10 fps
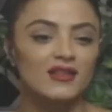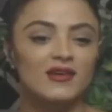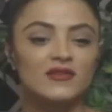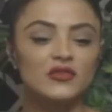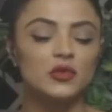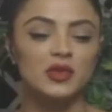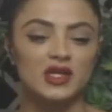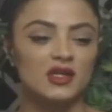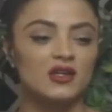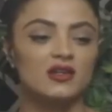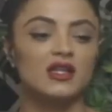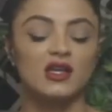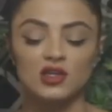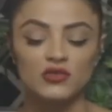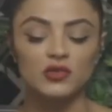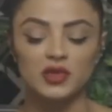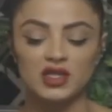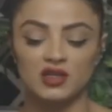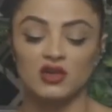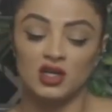love you for being here. Thank you for
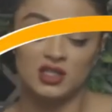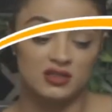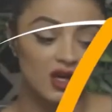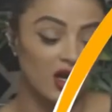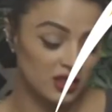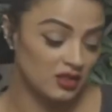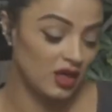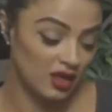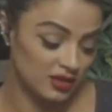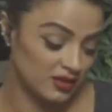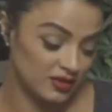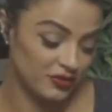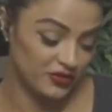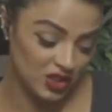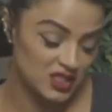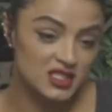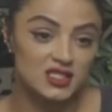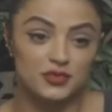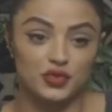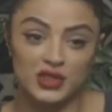being here on the
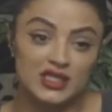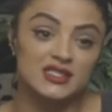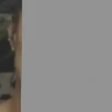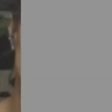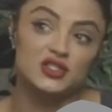first pre-day